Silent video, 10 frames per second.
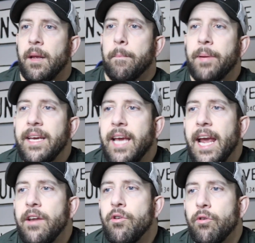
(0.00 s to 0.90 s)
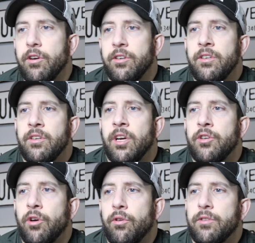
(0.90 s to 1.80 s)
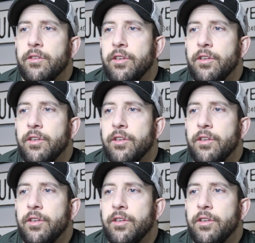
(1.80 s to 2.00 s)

BK Norton told